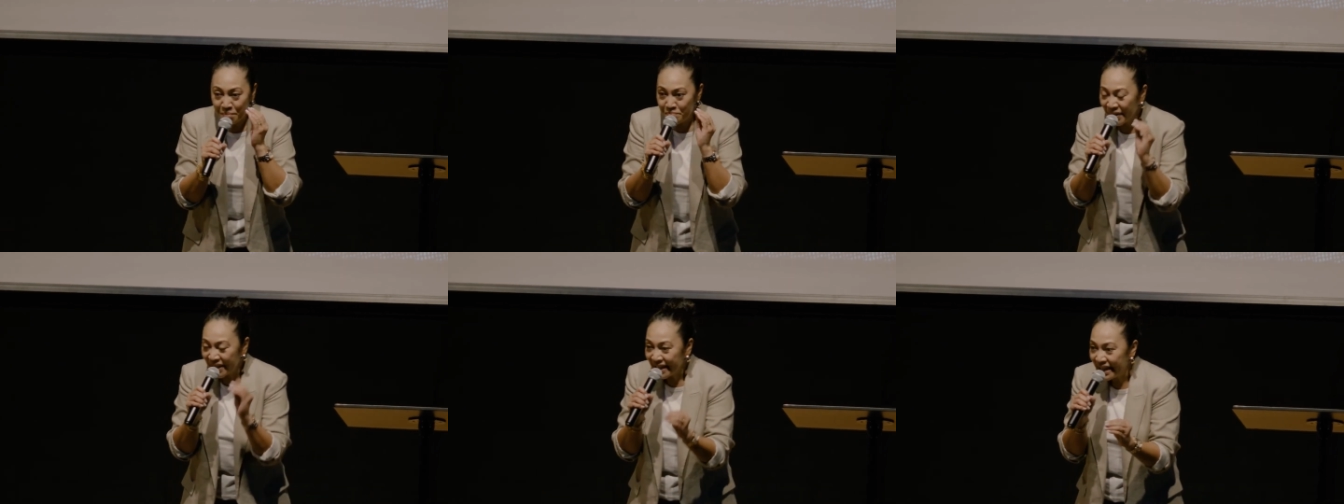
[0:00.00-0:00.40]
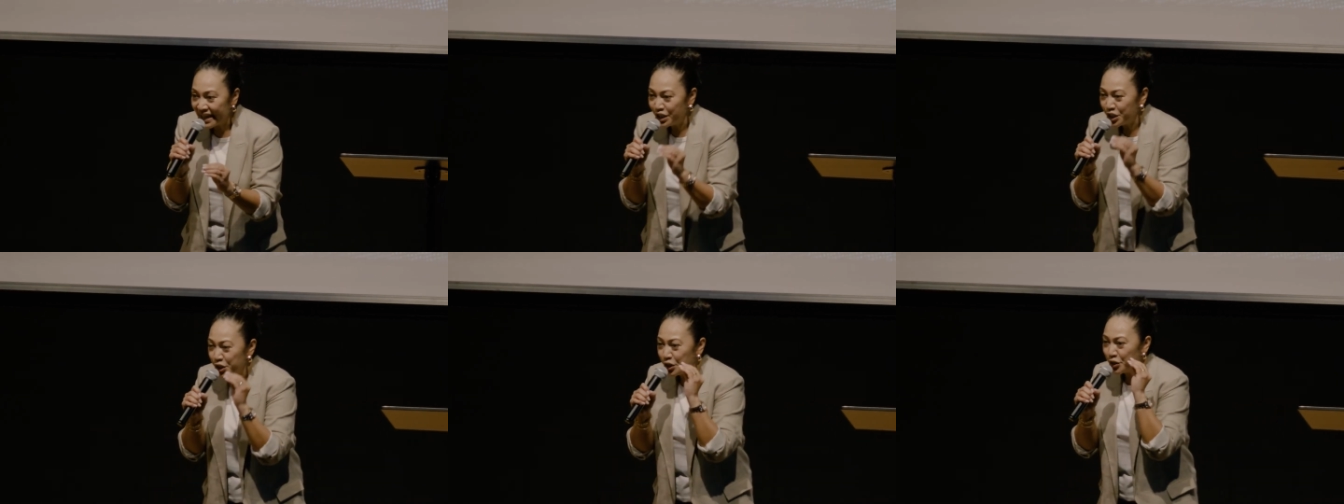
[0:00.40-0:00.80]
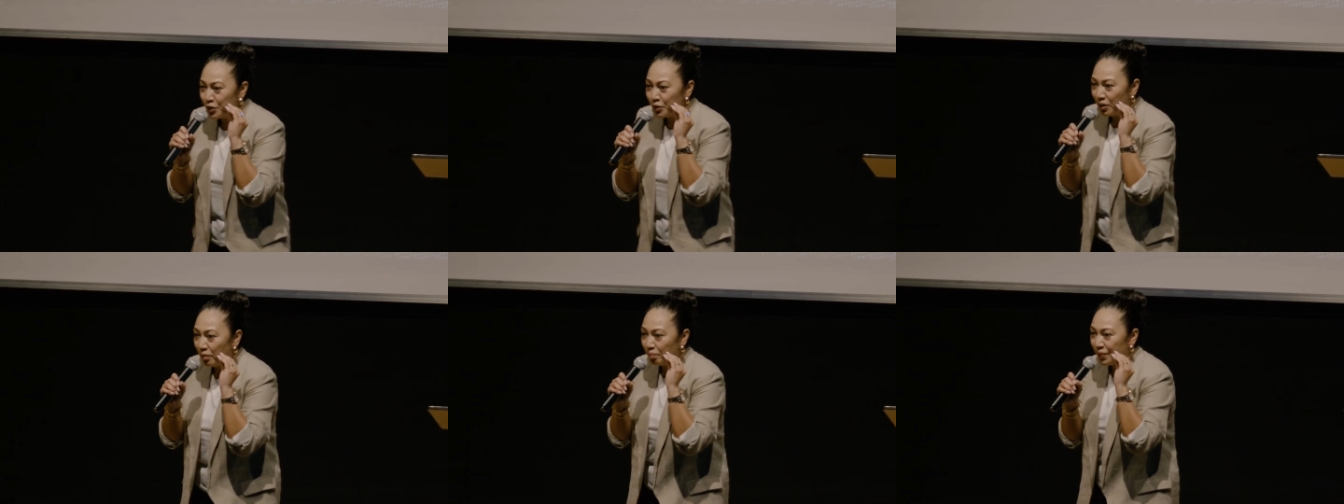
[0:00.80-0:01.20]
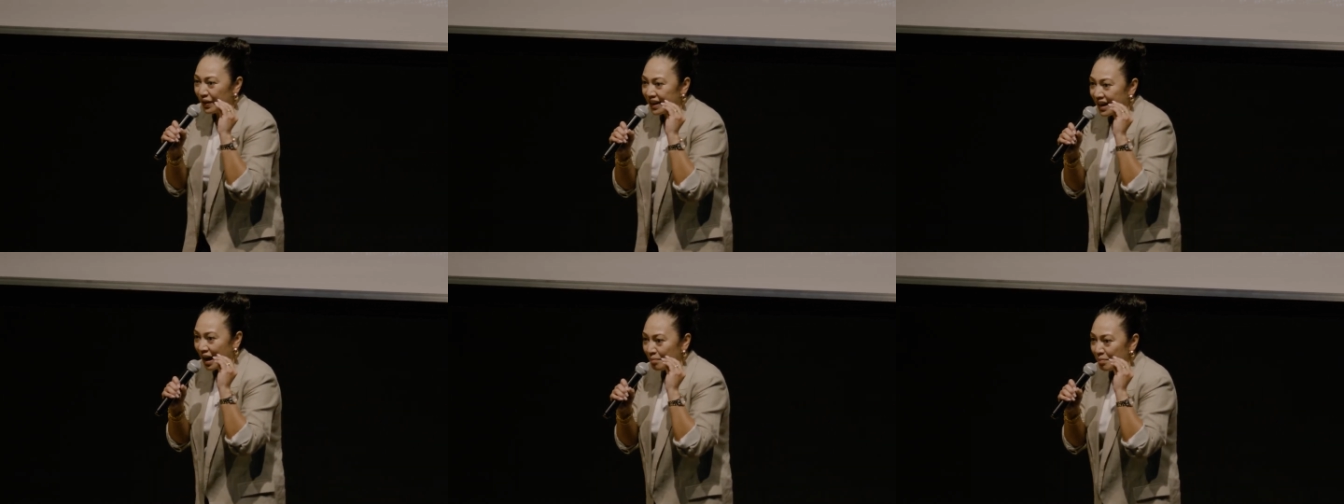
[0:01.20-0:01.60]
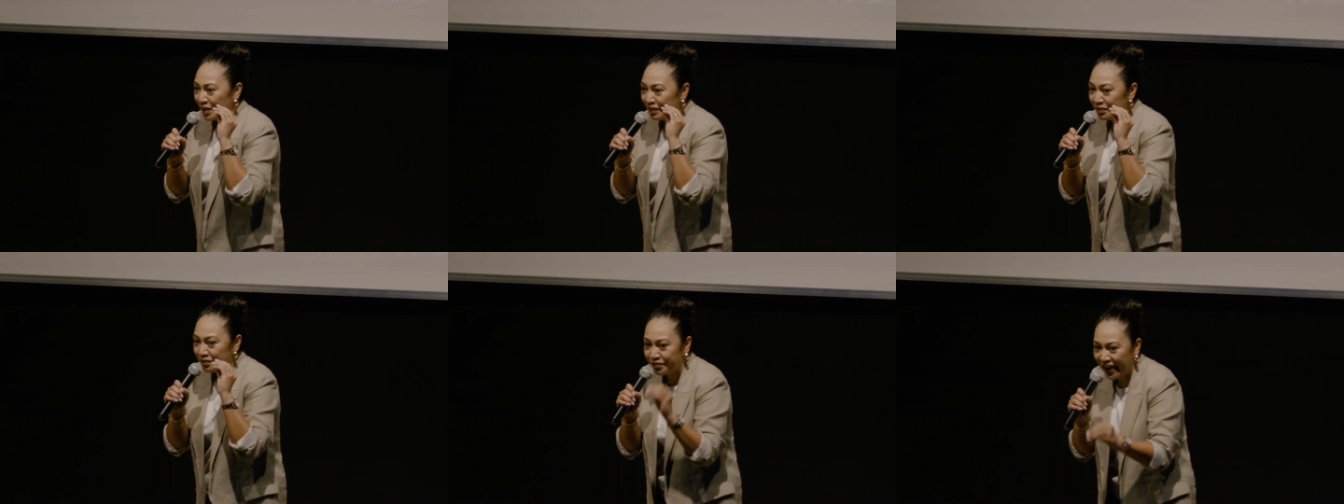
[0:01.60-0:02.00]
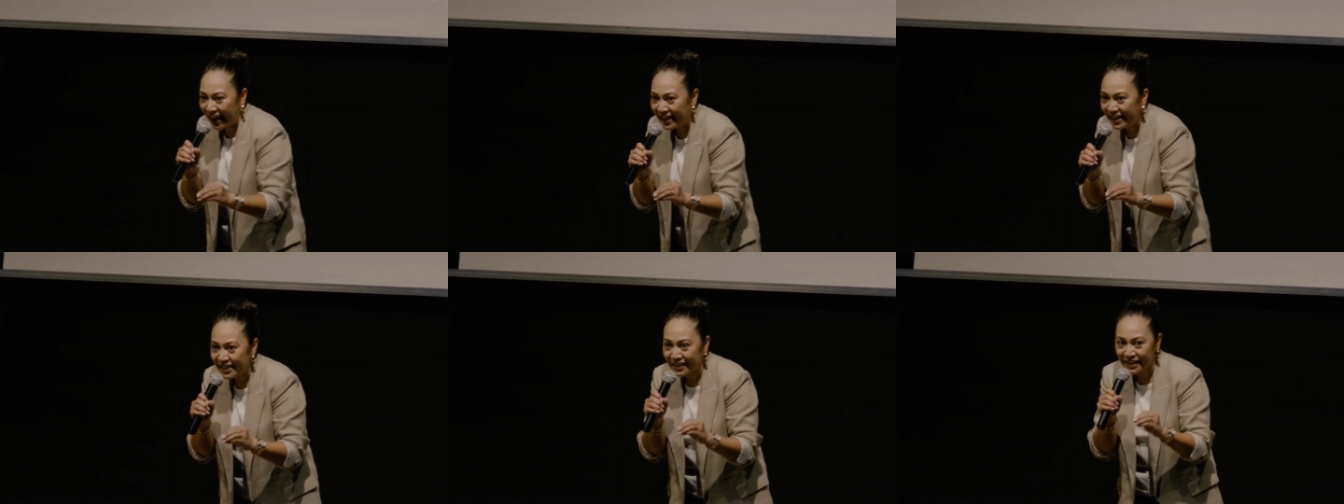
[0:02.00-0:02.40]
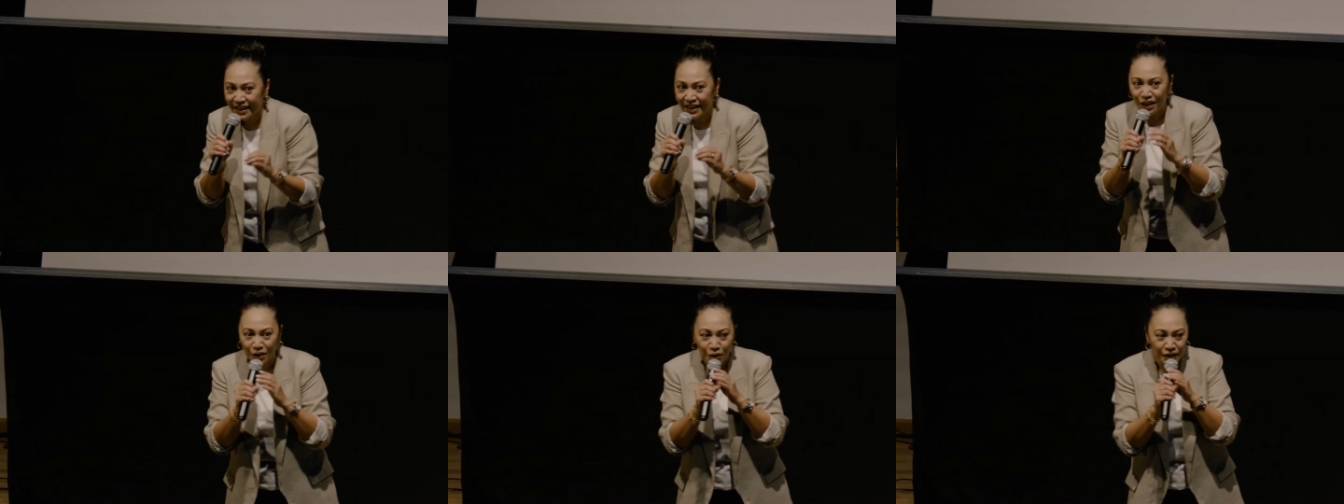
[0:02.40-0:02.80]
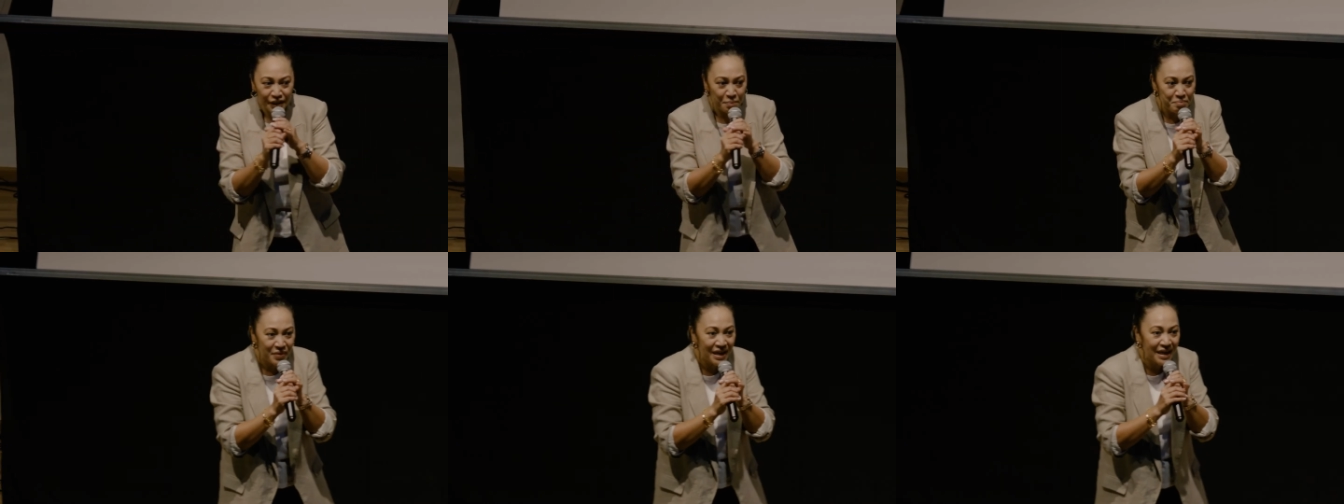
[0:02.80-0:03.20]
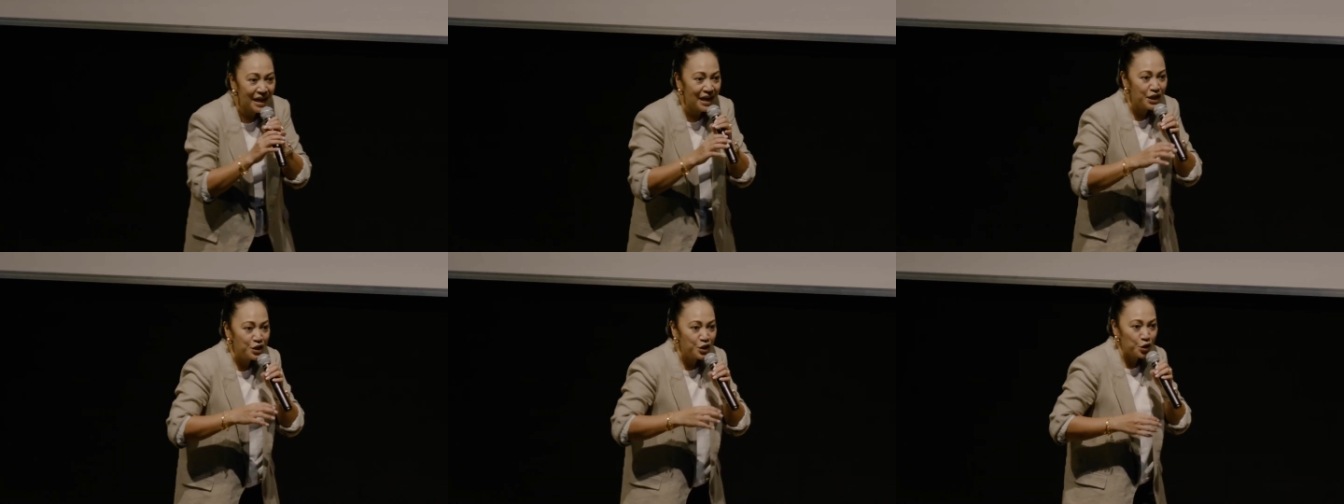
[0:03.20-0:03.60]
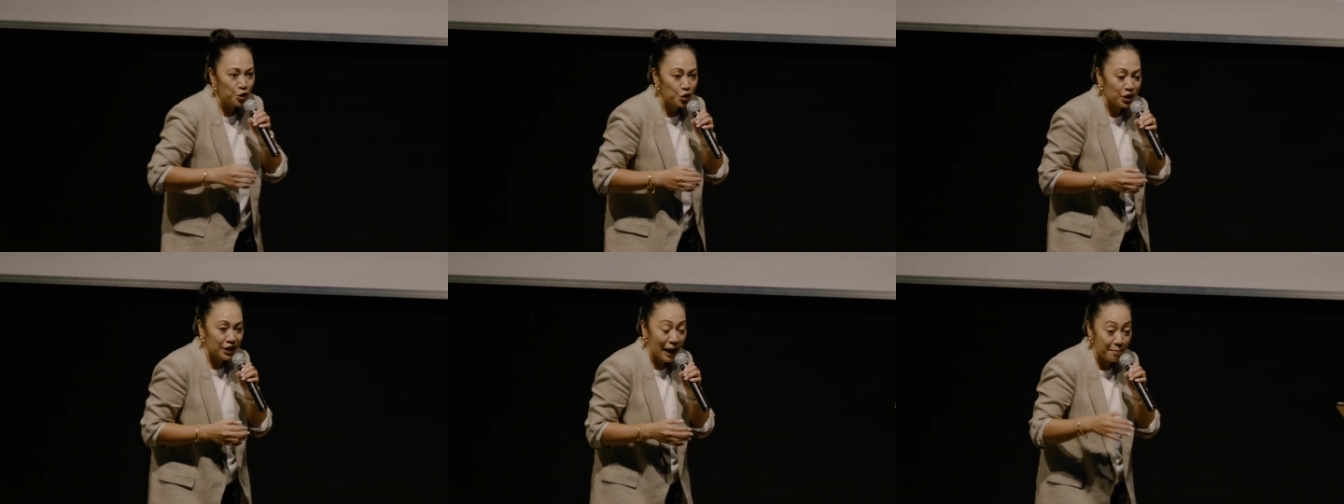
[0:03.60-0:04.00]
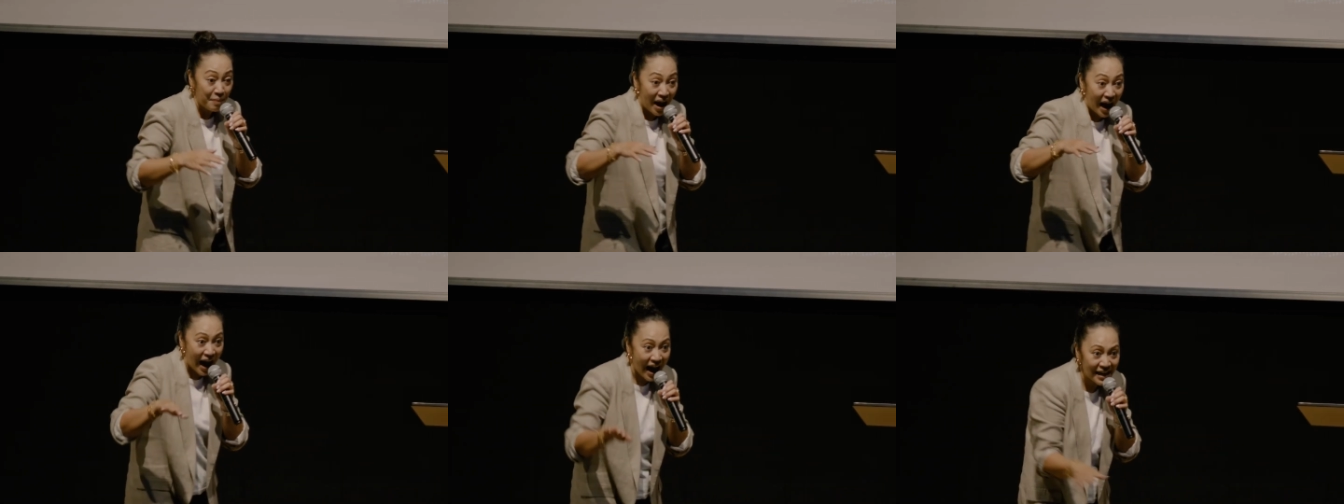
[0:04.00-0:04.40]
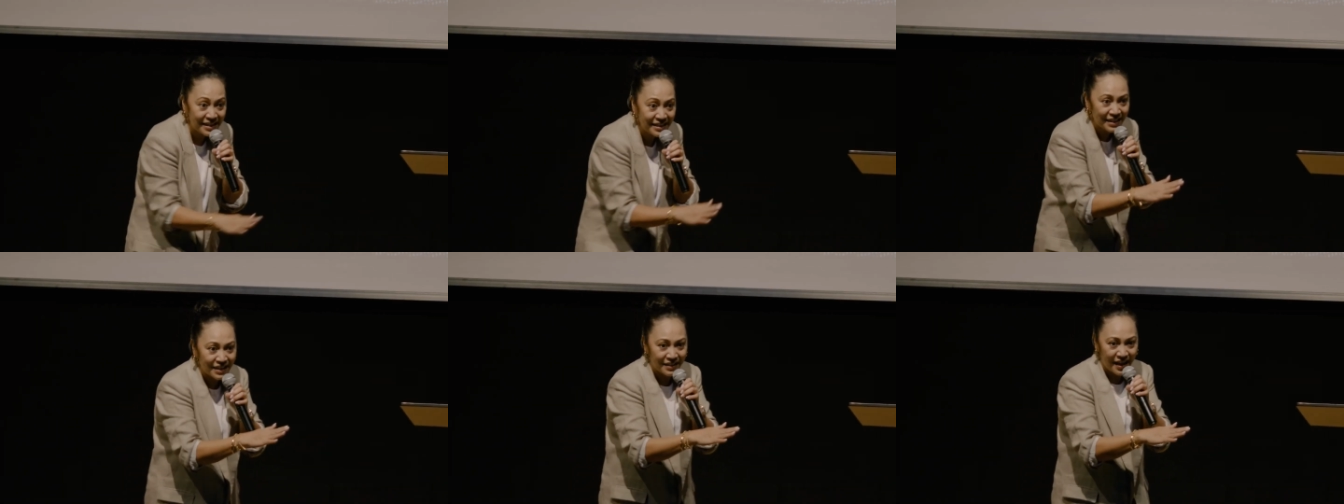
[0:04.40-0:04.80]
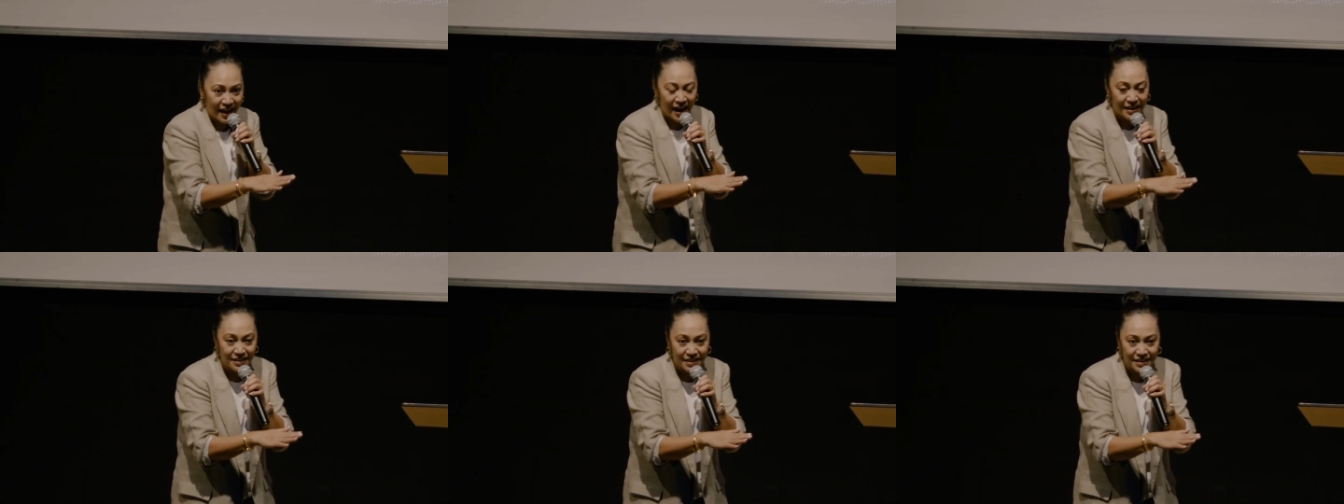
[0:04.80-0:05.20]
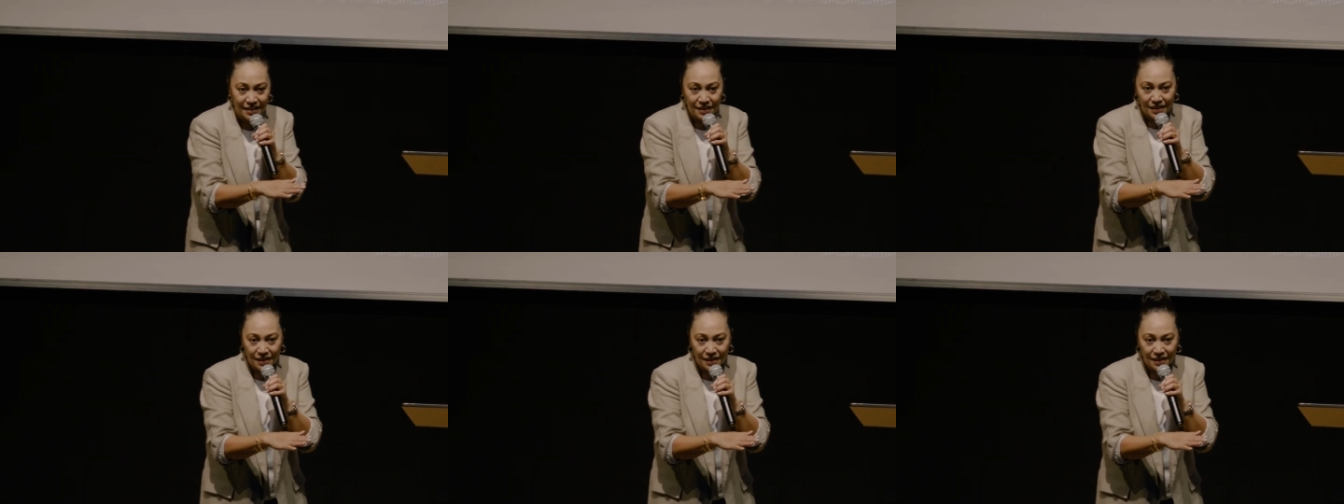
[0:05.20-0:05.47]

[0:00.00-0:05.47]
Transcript: minute you become offended or the minute you come under that,